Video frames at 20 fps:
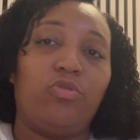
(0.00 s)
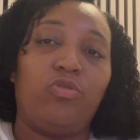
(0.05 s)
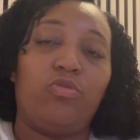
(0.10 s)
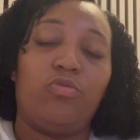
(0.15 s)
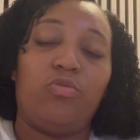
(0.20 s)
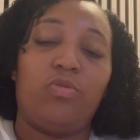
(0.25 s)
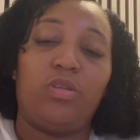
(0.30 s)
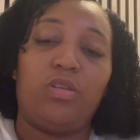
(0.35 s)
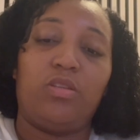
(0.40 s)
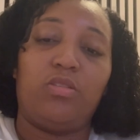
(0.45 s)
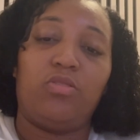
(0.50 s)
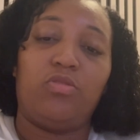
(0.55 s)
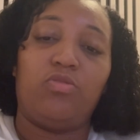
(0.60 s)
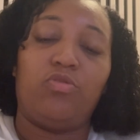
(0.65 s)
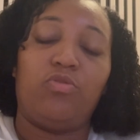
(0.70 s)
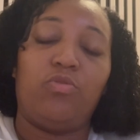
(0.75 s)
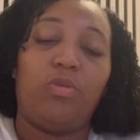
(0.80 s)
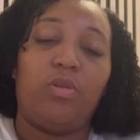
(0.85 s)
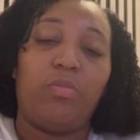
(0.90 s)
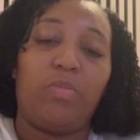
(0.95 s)
who is
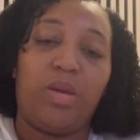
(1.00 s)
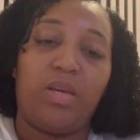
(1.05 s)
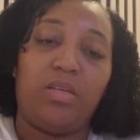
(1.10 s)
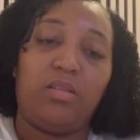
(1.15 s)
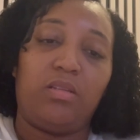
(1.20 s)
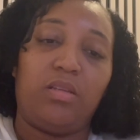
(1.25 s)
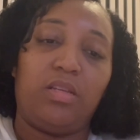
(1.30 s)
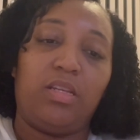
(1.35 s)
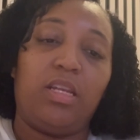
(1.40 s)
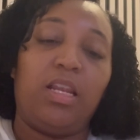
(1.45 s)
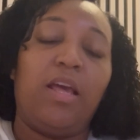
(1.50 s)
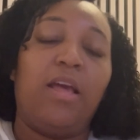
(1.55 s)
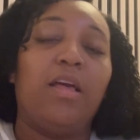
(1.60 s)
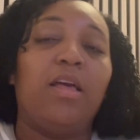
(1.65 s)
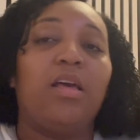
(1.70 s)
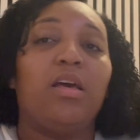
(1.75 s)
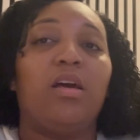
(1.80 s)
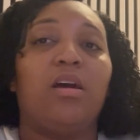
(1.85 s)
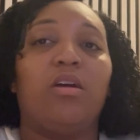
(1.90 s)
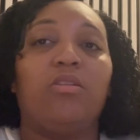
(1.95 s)
doing amazing.
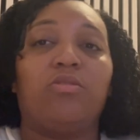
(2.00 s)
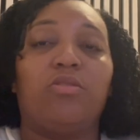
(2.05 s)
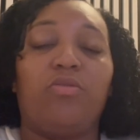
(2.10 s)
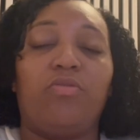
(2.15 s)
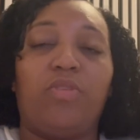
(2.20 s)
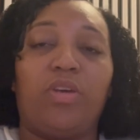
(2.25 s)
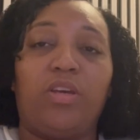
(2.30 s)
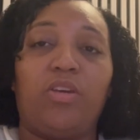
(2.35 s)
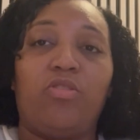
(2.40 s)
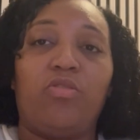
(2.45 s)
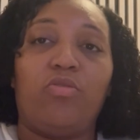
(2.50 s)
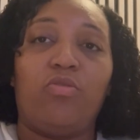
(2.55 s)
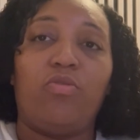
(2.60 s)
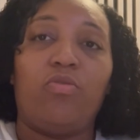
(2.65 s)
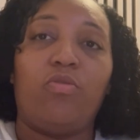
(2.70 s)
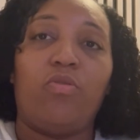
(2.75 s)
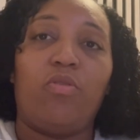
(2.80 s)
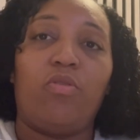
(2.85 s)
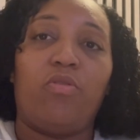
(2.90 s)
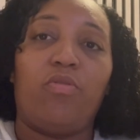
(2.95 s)
So thank
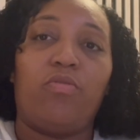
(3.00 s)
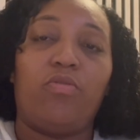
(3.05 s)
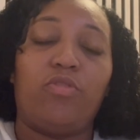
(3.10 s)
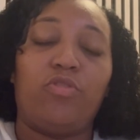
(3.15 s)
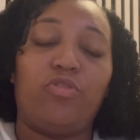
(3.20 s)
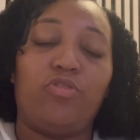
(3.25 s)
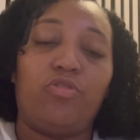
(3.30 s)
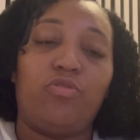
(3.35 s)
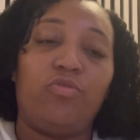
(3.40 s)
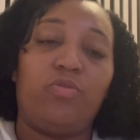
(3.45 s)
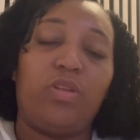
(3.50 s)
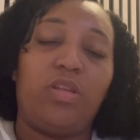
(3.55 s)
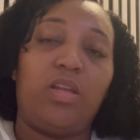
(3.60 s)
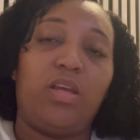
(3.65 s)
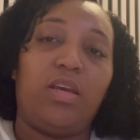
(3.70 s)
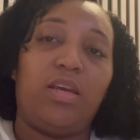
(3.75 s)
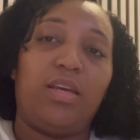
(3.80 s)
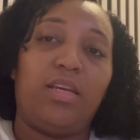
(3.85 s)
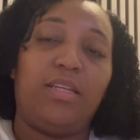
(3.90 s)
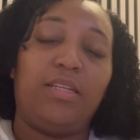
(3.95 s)
you for tuning
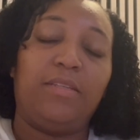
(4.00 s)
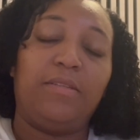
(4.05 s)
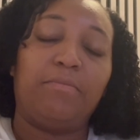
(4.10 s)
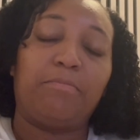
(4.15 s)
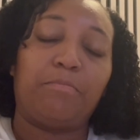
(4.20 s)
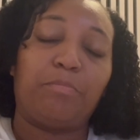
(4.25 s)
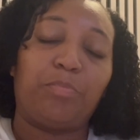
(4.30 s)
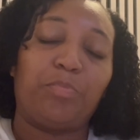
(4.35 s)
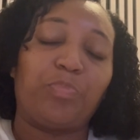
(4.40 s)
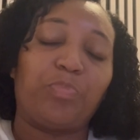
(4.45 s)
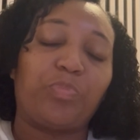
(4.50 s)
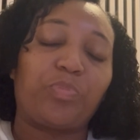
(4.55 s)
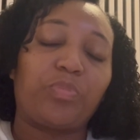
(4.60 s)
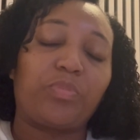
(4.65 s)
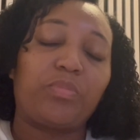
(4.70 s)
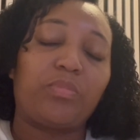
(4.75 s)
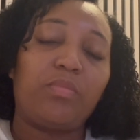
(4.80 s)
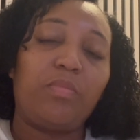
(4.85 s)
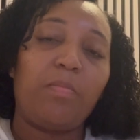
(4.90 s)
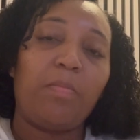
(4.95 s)
in,
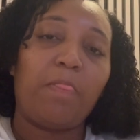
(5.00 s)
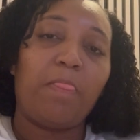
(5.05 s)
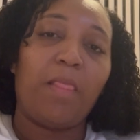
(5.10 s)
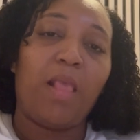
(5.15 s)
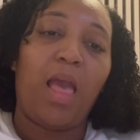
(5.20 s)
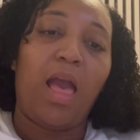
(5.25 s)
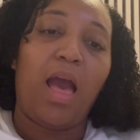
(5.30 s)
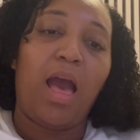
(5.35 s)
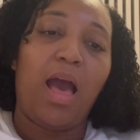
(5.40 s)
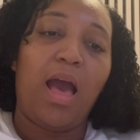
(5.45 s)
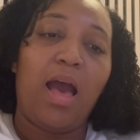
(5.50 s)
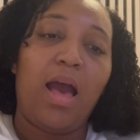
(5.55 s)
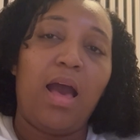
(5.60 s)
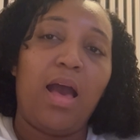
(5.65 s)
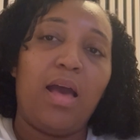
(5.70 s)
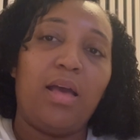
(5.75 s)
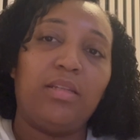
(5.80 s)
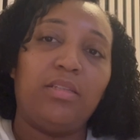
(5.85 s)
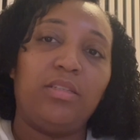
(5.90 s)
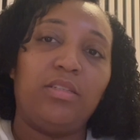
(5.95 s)

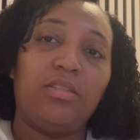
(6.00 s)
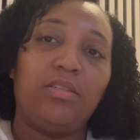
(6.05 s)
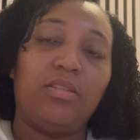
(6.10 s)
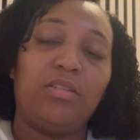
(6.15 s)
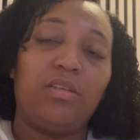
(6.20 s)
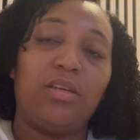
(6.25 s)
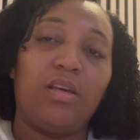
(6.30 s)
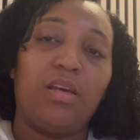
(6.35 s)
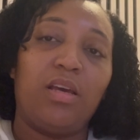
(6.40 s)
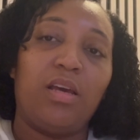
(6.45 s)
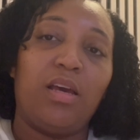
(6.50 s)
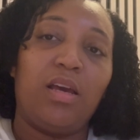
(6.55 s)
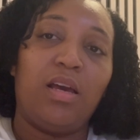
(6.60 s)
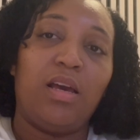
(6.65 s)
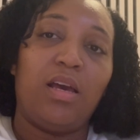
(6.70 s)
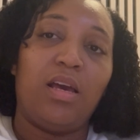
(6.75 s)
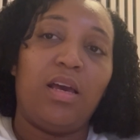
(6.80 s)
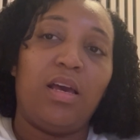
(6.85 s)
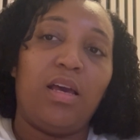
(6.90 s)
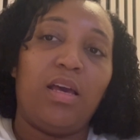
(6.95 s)
and
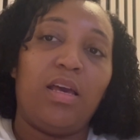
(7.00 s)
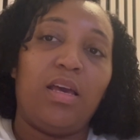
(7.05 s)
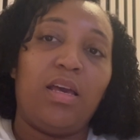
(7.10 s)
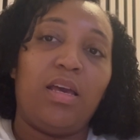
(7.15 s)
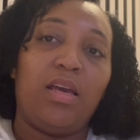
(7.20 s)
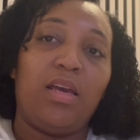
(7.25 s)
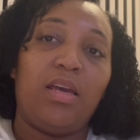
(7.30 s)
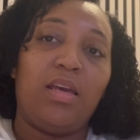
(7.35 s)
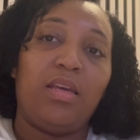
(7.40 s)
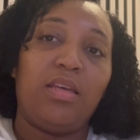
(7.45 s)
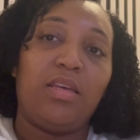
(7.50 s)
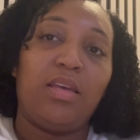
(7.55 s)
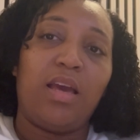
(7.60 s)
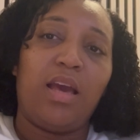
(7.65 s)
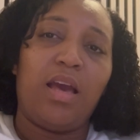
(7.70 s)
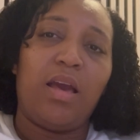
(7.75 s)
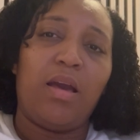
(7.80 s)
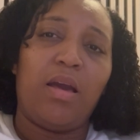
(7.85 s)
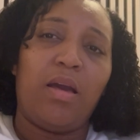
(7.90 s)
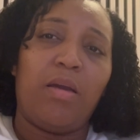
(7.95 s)

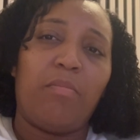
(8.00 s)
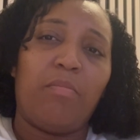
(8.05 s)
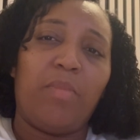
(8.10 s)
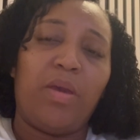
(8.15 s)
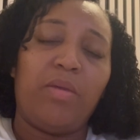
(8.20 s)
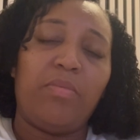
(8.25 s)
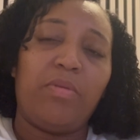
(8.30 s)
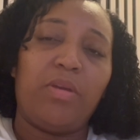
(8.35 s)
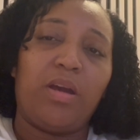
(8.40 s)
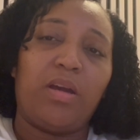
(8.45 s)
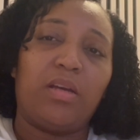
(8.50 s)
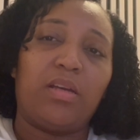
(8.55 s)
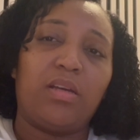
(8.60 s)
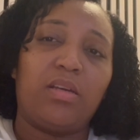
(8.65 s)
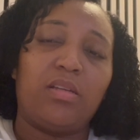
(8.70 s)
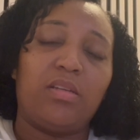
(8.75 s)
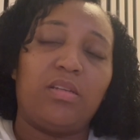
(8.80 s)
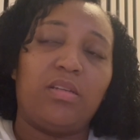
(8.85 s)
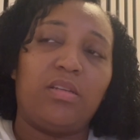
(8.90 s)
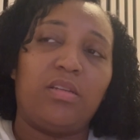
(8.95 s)
yeah, maybe I
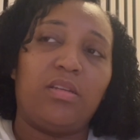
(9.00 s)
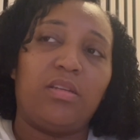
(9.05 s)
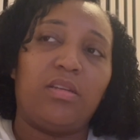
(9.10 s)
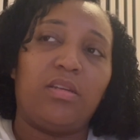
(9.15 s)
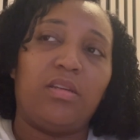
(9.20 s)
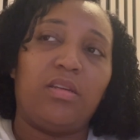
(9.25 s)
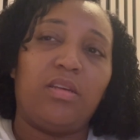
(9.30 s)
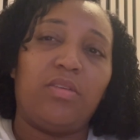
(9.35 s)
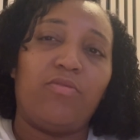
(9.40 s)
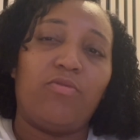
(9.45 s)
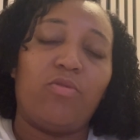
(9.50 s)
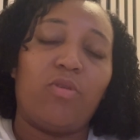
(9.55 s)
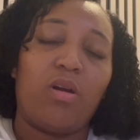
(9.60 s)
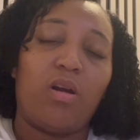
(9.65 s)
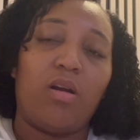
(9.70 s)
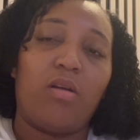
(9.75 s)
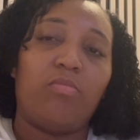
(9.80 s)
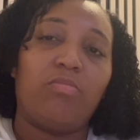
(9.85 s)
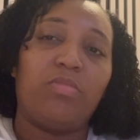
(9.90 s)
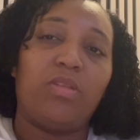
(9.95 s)
can give you
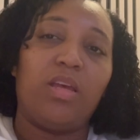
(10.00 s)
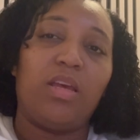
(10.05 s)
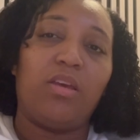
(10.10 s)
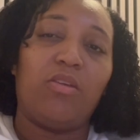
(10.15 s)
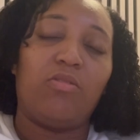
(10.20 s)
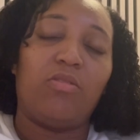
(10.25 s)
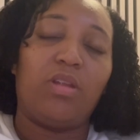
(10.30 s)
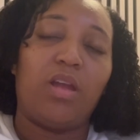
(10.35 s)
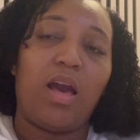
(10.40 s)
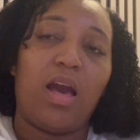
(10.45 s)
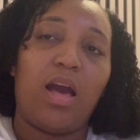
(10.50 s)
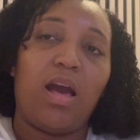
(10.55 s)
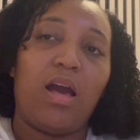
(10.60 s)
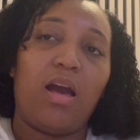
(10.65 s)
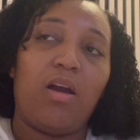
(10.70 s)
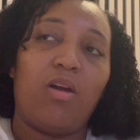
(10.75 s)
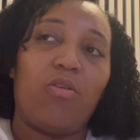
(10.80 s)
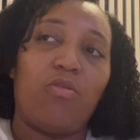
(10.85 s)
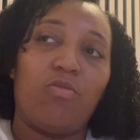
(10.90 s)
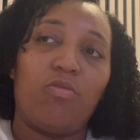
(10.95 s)
an update on
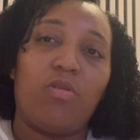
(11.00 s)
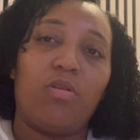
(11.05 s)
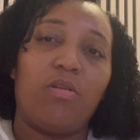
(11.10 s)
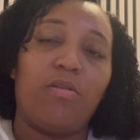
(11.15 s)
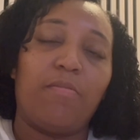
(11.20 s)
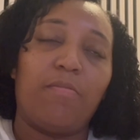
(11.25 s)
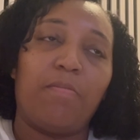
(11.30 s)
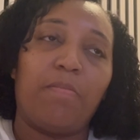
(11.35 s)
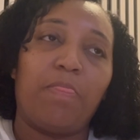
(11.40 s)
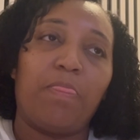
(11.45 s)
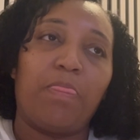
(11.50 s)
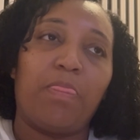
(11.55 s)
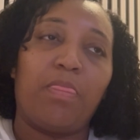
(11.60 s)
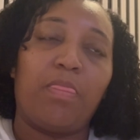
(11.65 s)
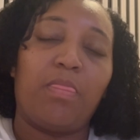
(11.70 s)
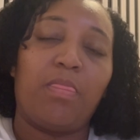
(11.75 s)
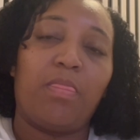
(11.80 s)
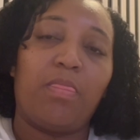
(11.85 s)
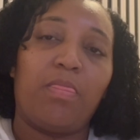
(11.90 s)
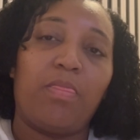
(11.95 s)
how
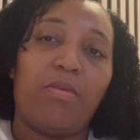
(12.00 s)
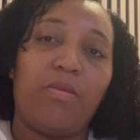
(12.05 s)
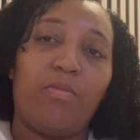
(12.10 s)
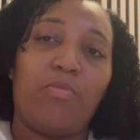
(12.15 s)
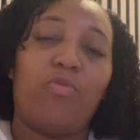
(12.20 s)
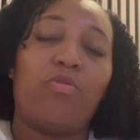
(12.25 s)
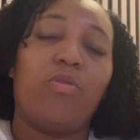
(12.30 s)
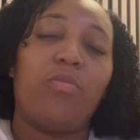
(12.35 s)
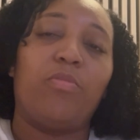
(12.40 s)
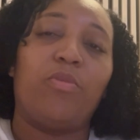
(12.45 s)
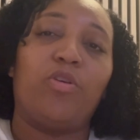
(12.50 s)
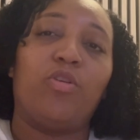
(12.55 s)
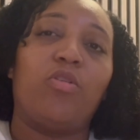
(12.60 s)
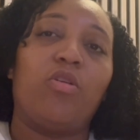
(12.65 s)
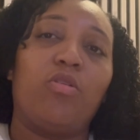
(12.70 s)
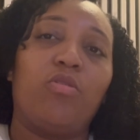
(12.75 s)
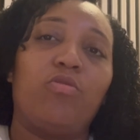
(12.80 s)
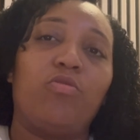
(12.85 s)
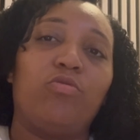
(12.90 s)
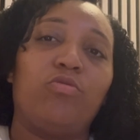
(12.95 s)
the appointment
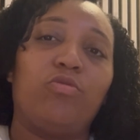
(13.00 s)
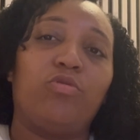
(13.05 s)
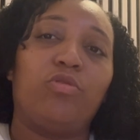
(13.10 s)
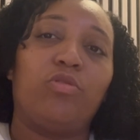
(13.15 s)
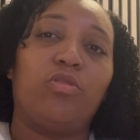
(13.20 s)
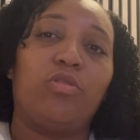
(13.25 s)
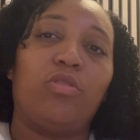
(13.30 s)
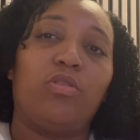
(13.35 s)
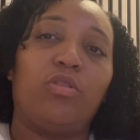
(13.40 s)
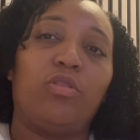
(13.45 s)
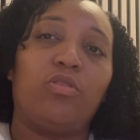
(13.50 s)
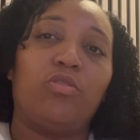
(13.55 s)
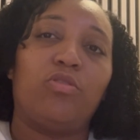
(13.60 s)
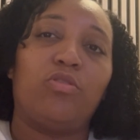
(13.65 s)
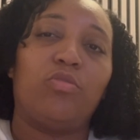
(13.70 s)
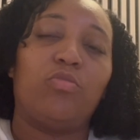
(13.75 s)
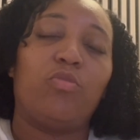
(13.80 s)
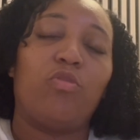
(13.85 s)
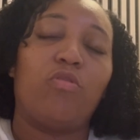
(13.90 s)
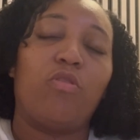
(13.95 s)
goes
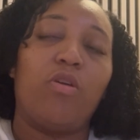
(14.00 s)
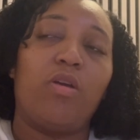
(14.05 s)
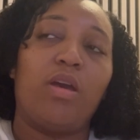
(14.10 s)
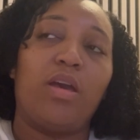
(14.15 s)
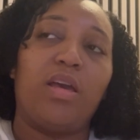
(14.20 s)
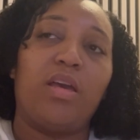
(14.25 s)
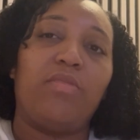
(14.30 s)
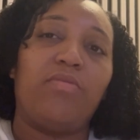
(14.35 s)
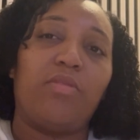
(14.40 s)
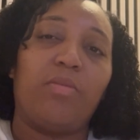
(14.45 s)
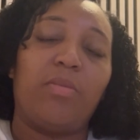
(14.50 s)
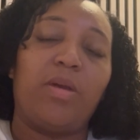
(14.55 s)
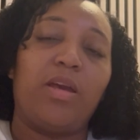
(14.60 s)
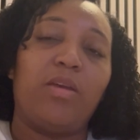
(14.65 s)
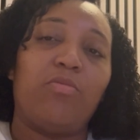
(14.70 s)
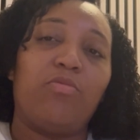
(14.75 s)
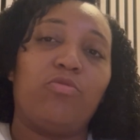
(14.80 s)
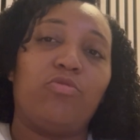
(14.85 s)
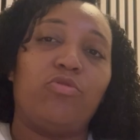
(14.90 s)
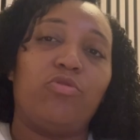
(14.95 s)
tomorrow if I'm
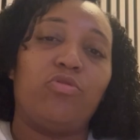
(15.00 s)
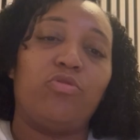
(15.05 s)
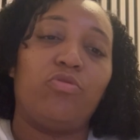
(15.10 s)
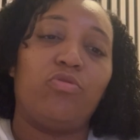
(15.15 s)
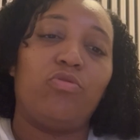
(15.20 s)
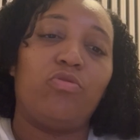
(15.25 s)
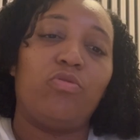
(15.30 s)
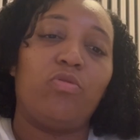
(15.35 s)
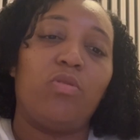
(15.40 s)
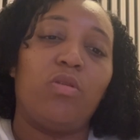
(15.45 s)
able to,